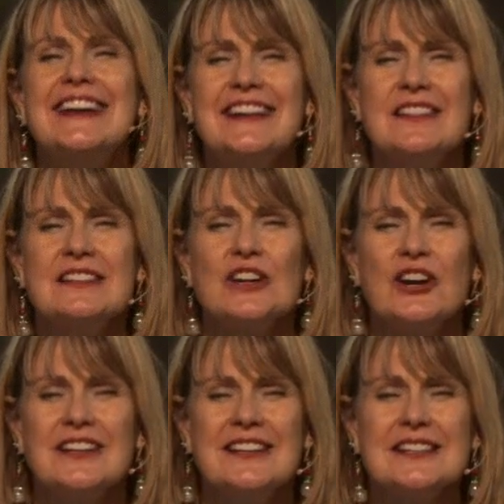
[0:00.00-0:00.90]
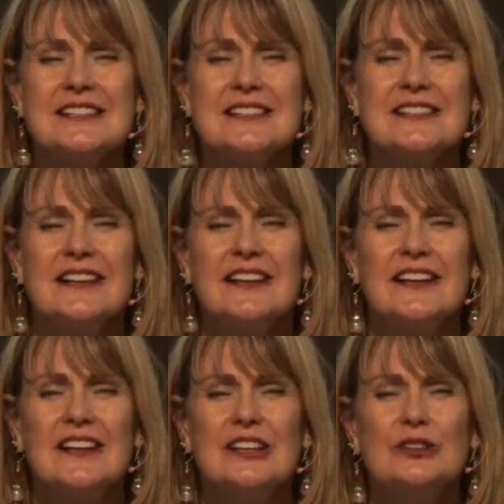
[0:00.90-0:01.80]
in the darkness.
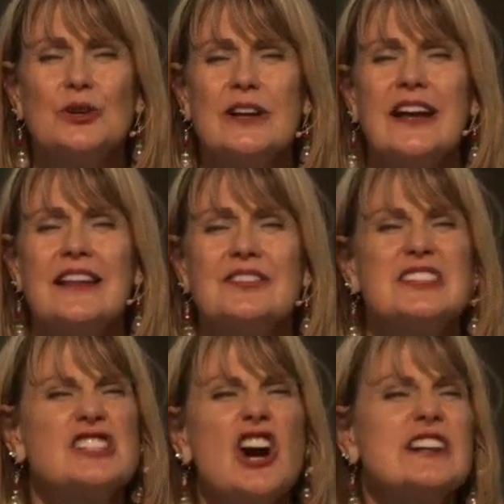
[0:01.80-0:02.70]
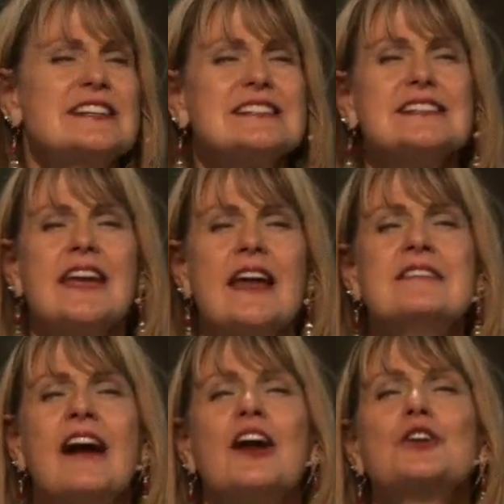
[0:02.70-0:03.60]
Lord, the darkness
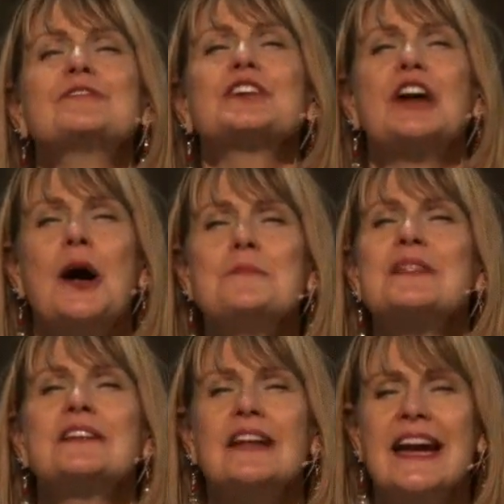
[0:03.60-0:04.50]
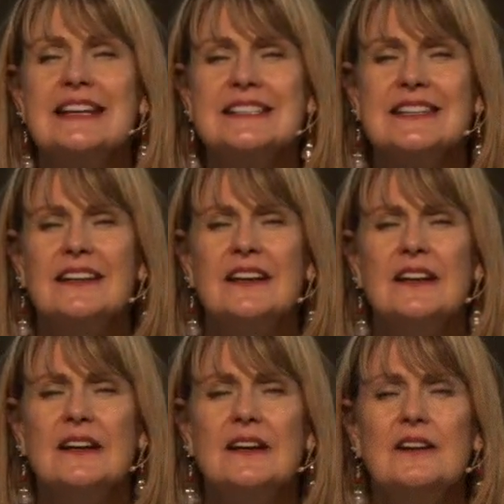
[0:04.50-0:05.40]
cannot overcome the light.
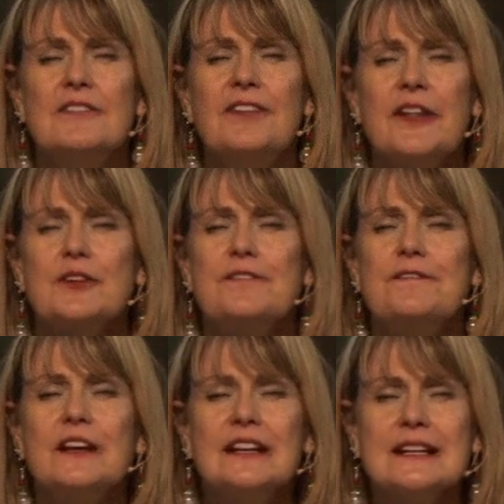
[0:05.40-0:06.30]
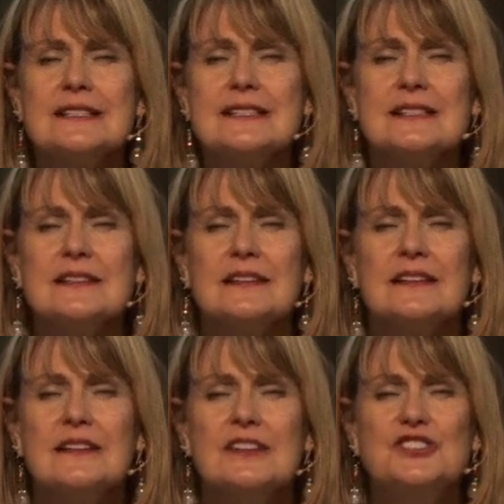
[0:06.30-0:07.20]
Father, fill us
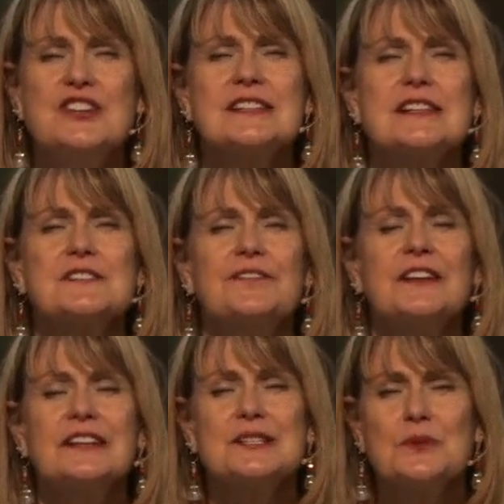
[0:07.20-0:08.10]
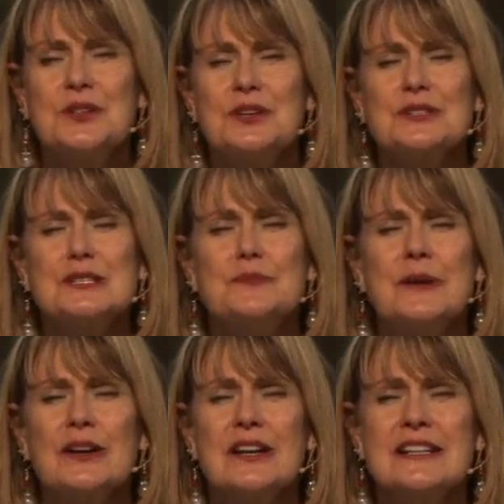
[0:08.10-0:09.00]
Jesus, fill us with your
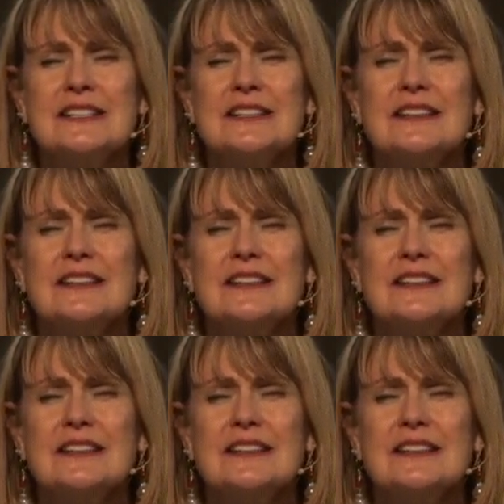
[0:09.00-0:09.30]
spirit.